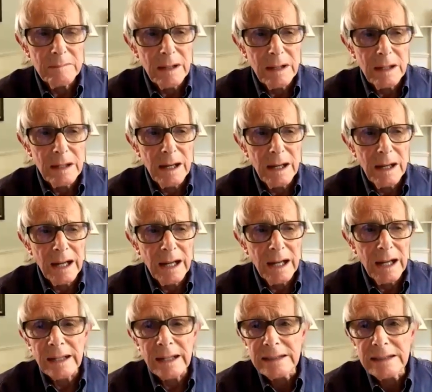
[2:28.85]

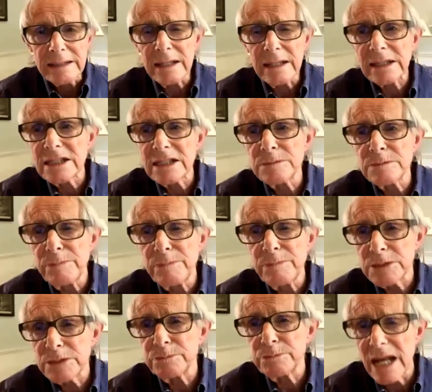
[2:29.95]
And I
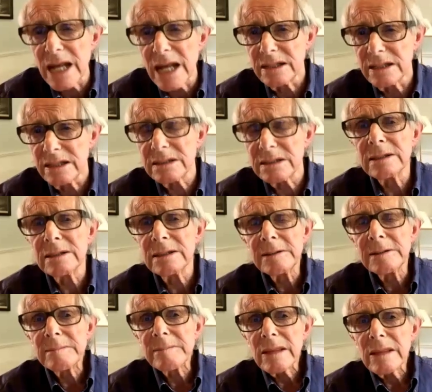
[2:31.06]
think that is best
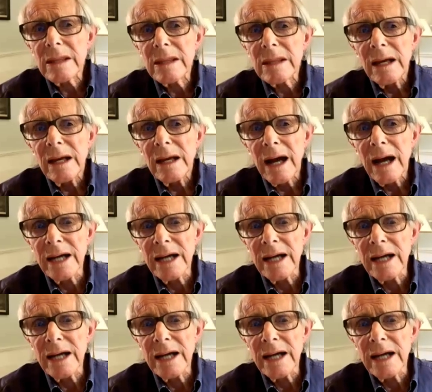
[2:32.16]
presented